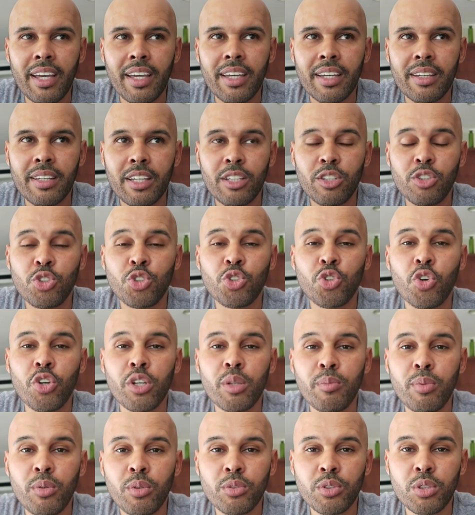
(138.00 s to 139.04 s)

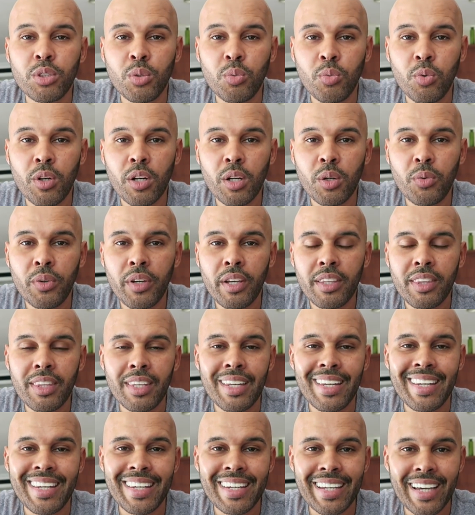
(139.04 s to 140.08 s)
enjoyable to work
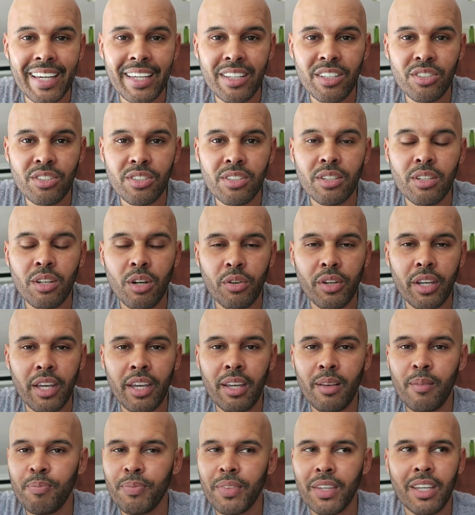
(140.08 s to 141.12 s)
with, nice.
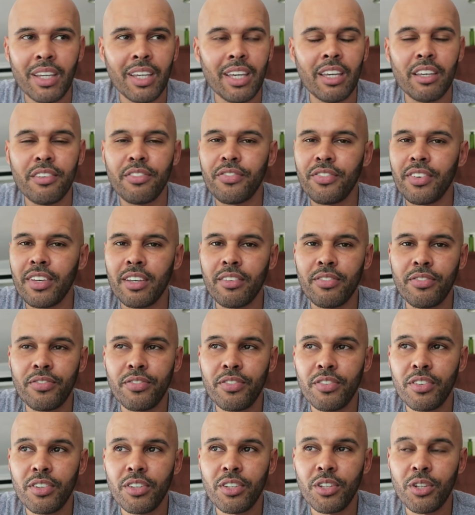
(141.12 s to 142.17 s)
Okay, if if
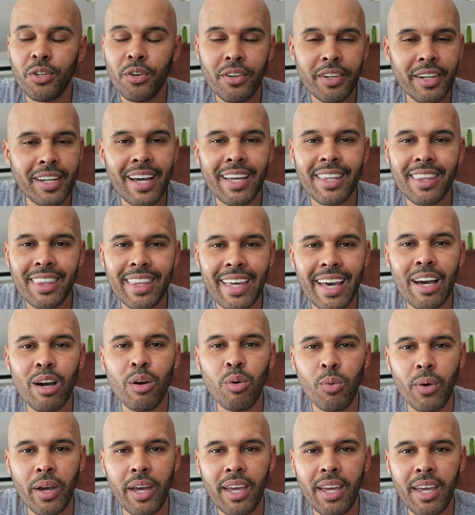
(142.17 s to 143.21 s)
you're not
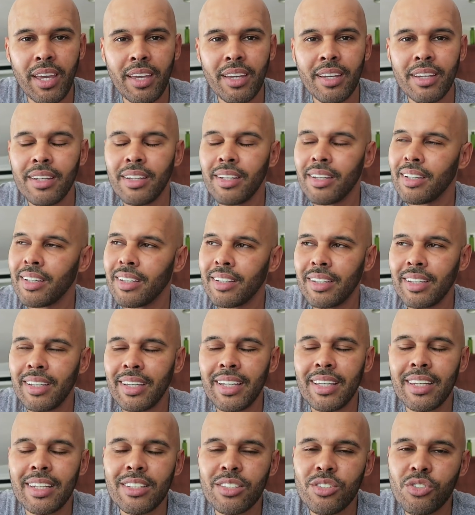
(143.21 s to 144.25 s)
that way
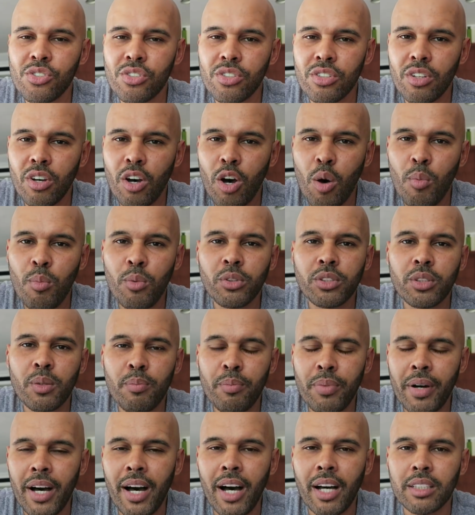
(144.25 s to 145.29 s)
it is almost
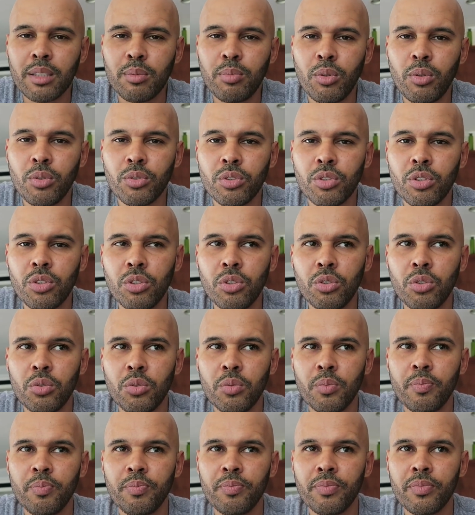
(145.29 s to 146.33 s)
impossible
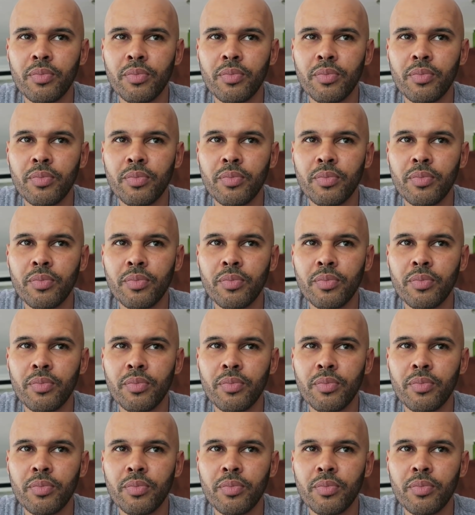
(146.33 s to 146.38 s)
to